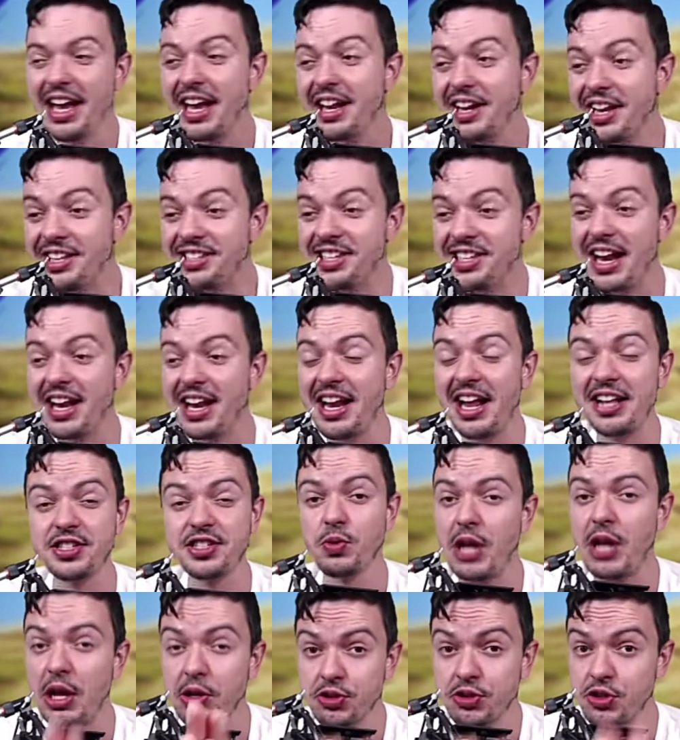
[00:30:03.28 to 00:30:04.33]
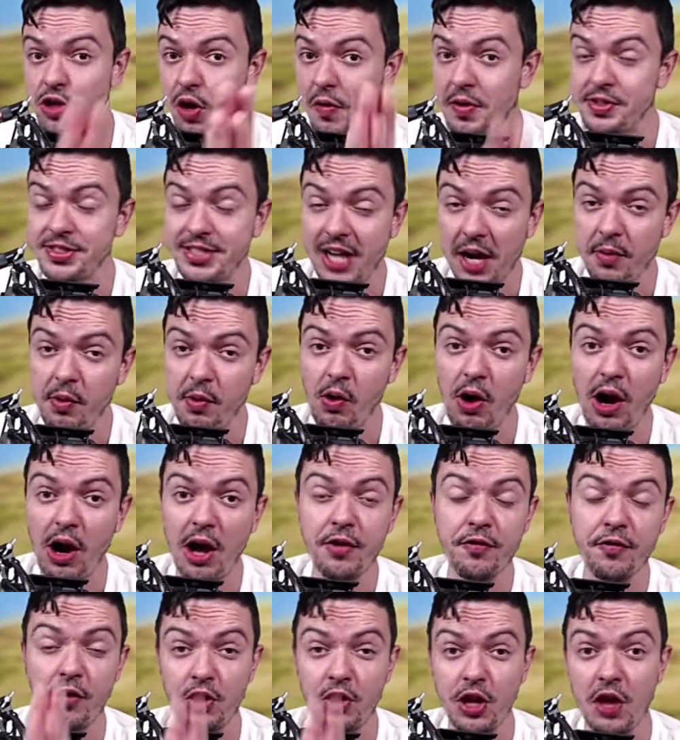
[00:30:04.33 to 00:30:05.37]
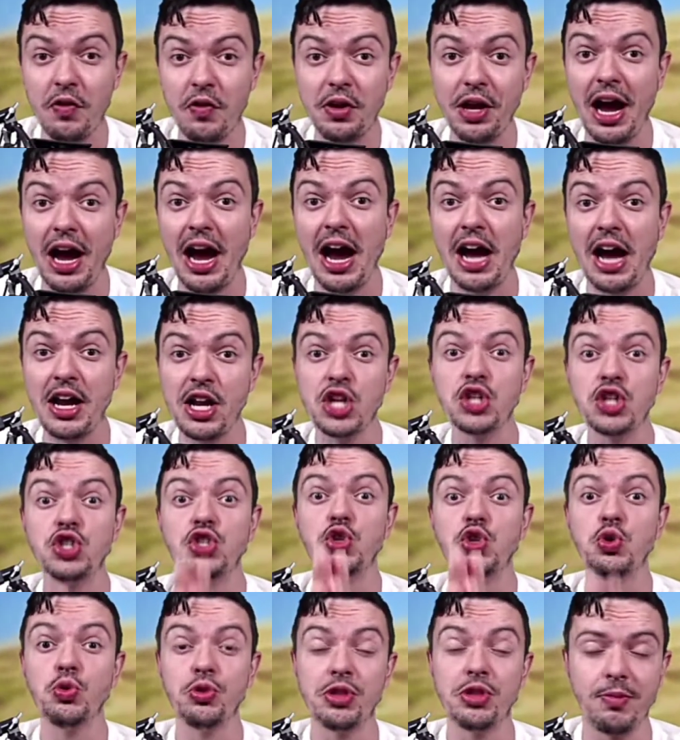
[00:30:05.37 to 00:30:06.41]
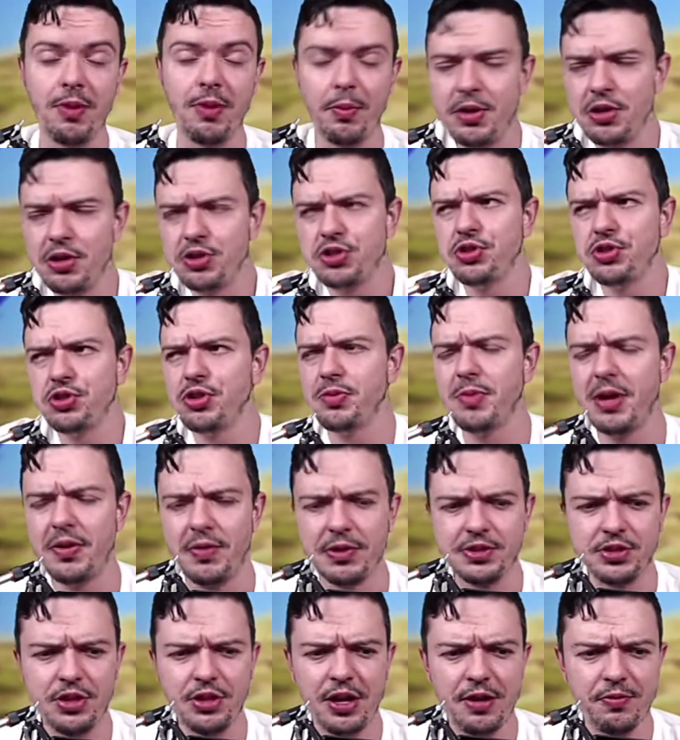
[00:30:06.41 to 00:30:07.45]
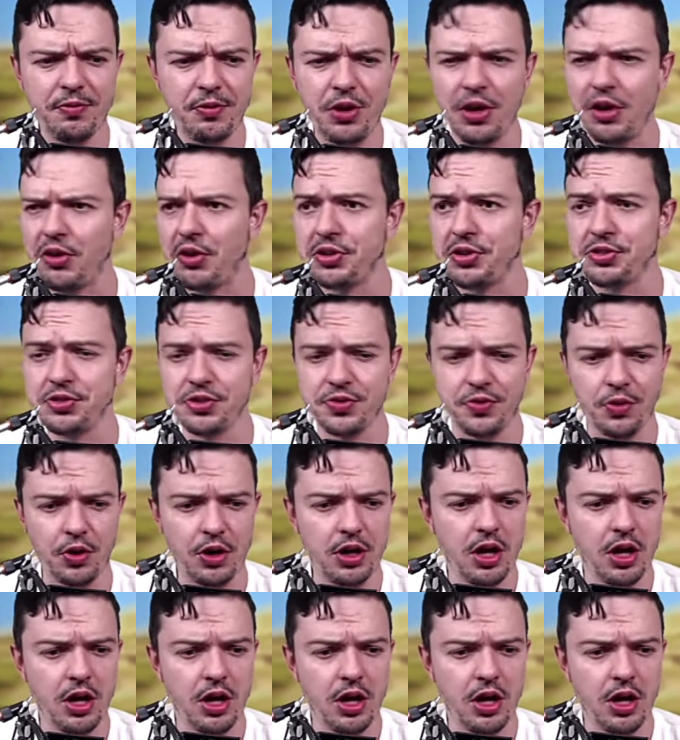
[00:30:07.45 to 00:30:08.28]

This ain't it. So when those servers come around, for the love of God, do them. I mean, you should do them anyways. You get crystals for it.